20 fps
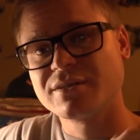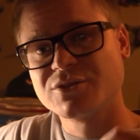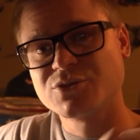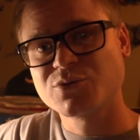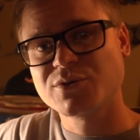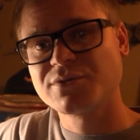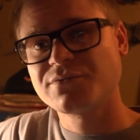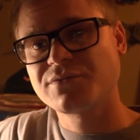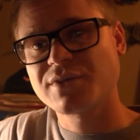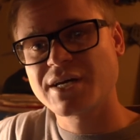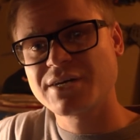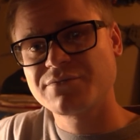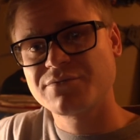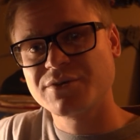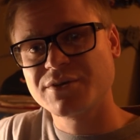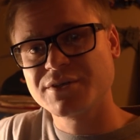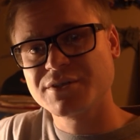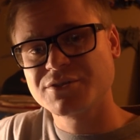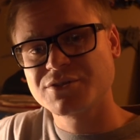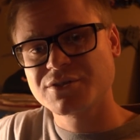Enjoy the flight
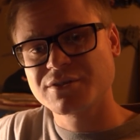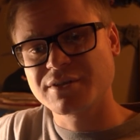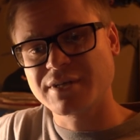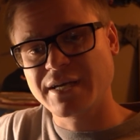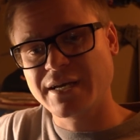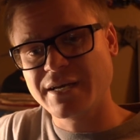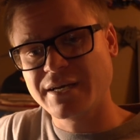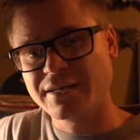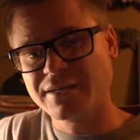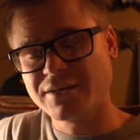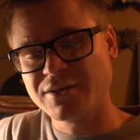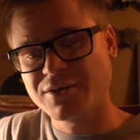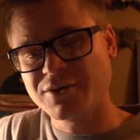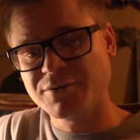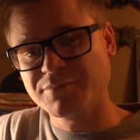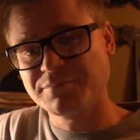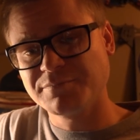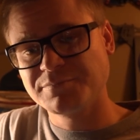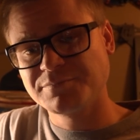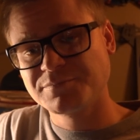footage, and
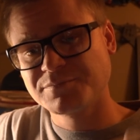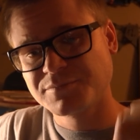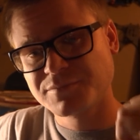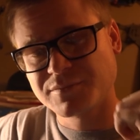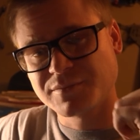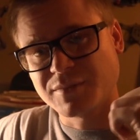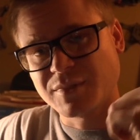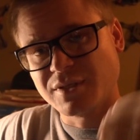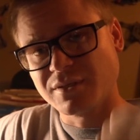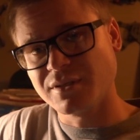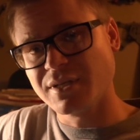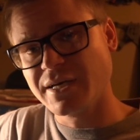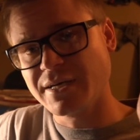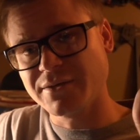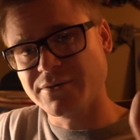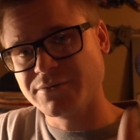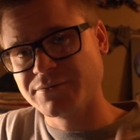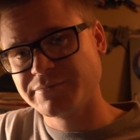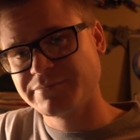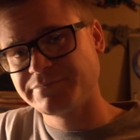
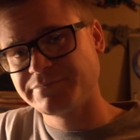later.